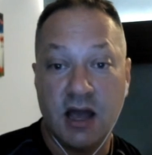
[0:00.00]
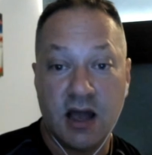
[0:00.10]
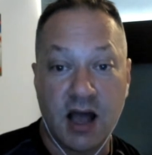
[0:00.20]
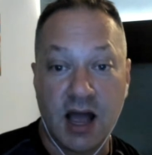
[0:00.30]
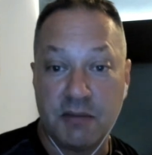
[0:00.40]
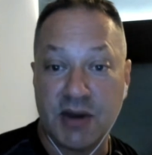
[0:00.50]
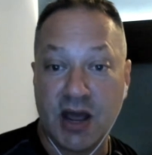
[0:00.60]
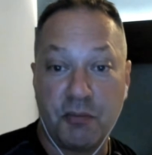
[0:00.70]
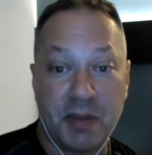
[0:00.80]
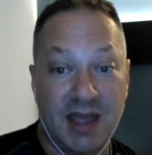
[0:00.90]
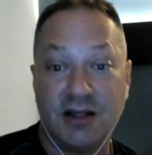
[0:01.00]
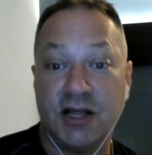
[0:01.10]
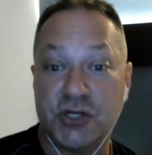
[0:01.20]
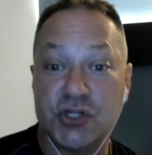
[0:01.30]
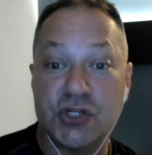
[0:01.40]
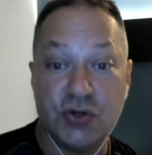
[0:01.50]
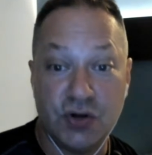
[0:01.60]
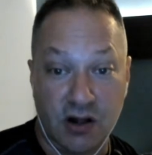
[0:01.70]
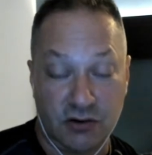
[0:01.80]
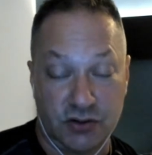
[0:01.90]
I am now paying like
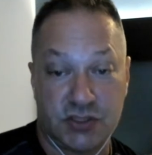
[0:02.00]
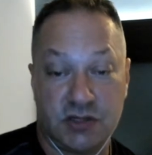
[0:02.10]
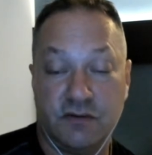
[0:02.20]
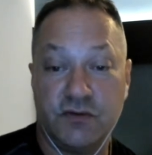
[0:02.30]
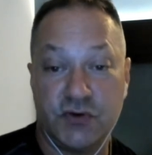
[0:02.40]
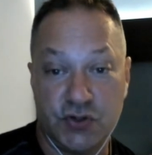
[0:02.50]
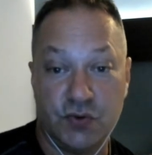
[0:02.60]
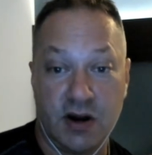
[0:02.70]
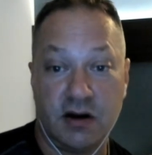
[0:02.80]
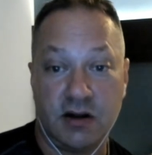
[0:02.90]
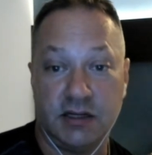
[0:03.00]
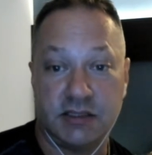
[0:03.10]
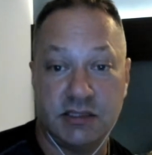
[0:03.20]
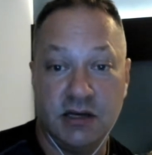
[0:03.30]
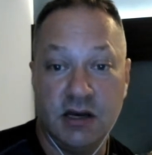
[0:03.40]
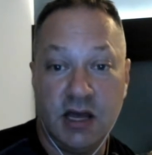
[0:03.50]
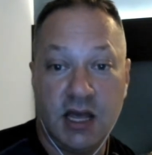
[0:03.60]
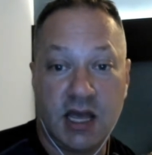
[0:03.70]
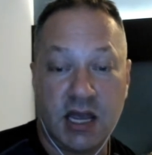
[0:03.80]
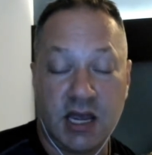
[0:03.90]
$2 for 2 haircuts,
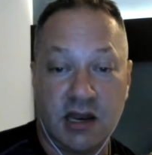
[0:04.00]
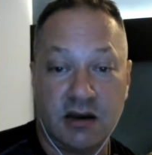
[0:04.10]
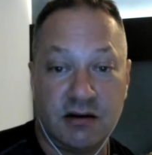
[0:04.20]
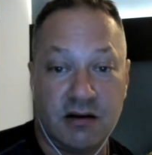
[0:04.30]
and